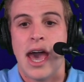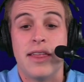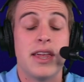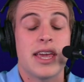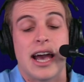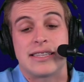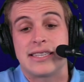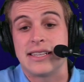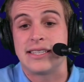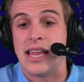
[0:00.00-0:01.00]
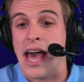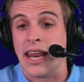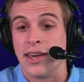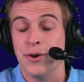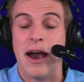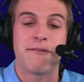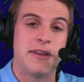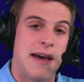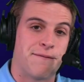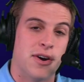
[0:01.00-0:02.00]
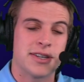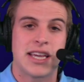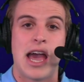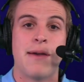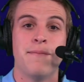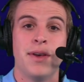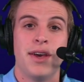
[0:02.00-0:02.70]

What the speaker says: And then you got Cincinnati, who after that first game